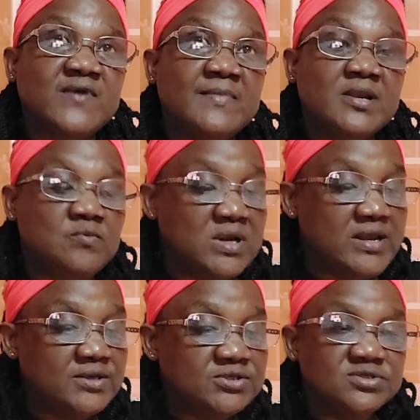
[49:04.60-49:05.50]
family
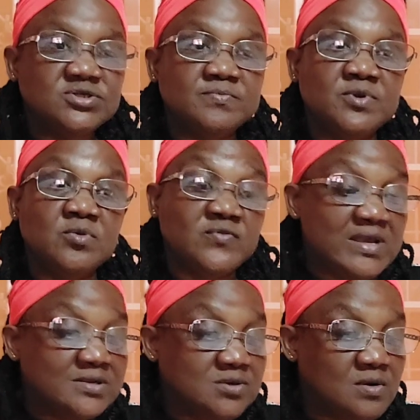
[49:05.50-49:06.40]
relationship,
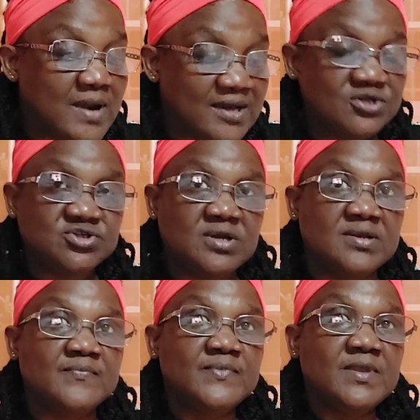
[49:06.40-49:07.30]
the
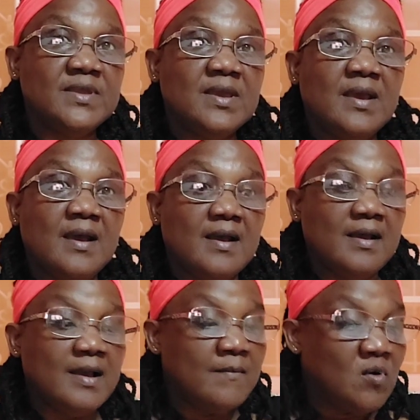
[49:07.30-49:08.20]
interaction
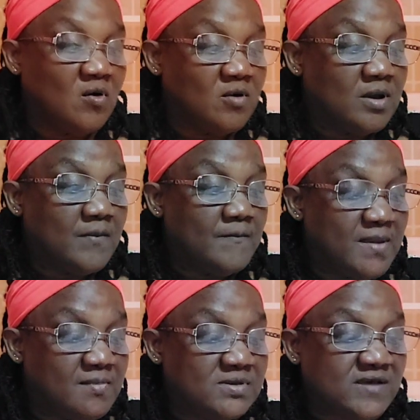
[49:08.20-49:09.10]
among
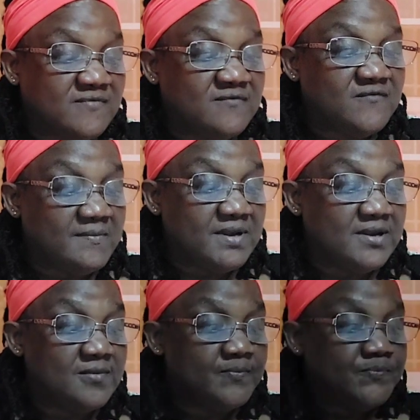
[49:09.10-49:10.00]
members of the
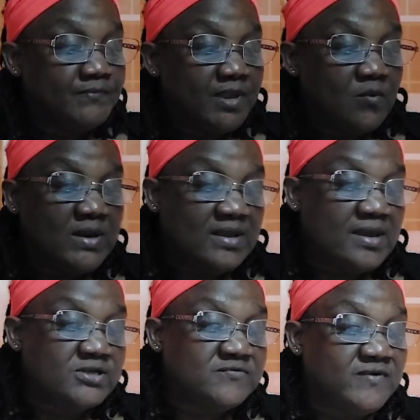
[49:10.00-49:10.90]
family. When
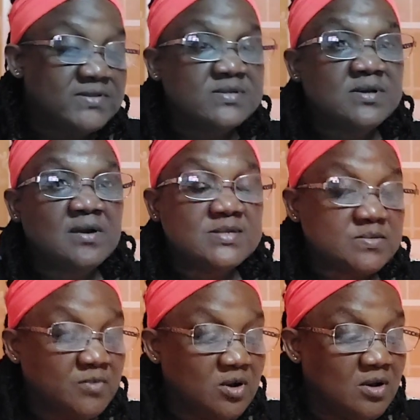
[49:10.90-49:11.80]
age differences are
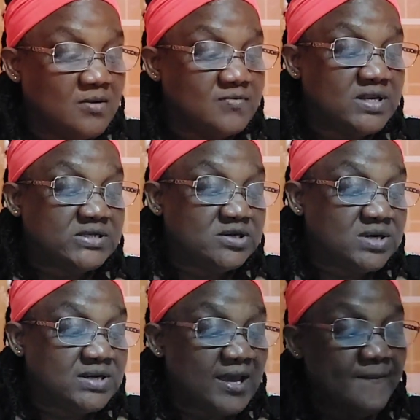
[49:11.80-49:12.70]
small, then the
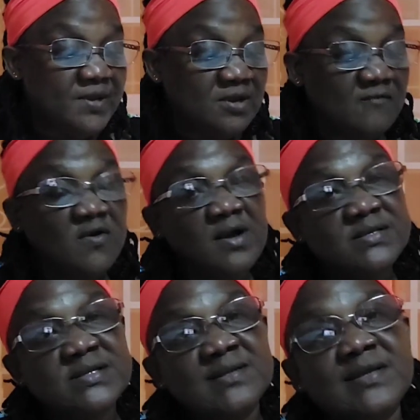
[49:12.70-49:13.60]
children can be of
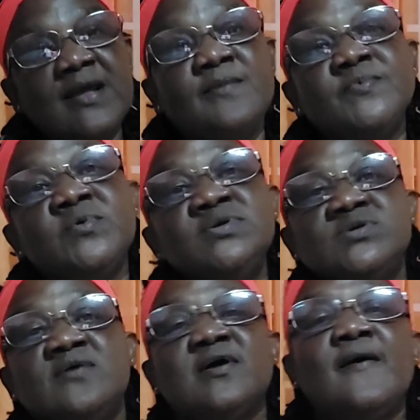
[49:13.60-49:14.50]
constant help to
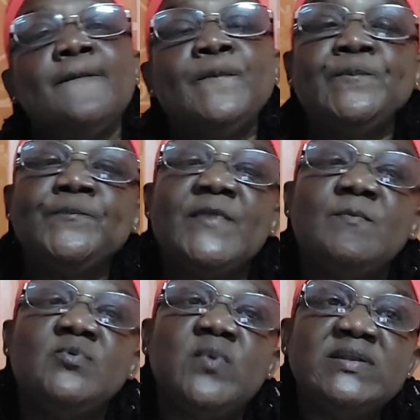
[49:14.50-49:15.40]
each other.
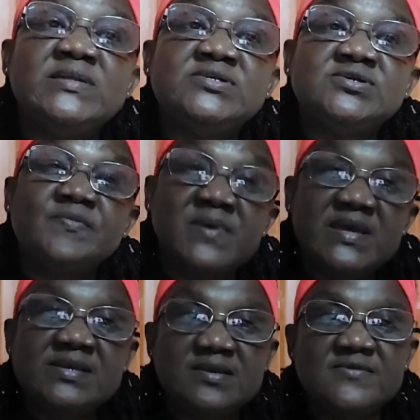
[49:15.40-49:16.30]
But when the
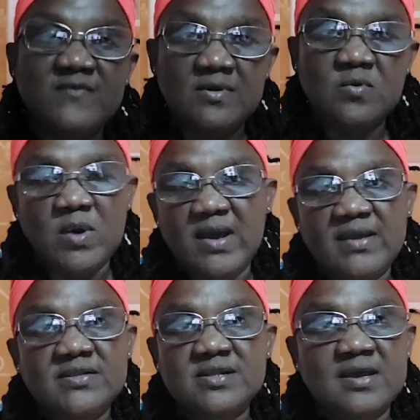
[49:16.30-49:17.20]
spacing is very
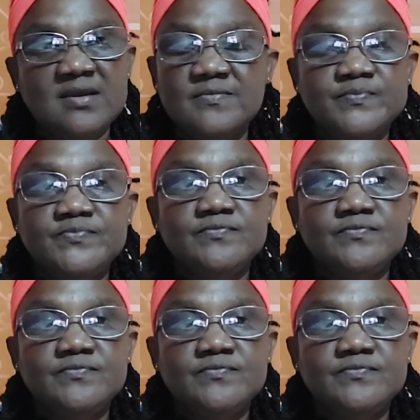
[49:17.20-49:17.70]
wide, then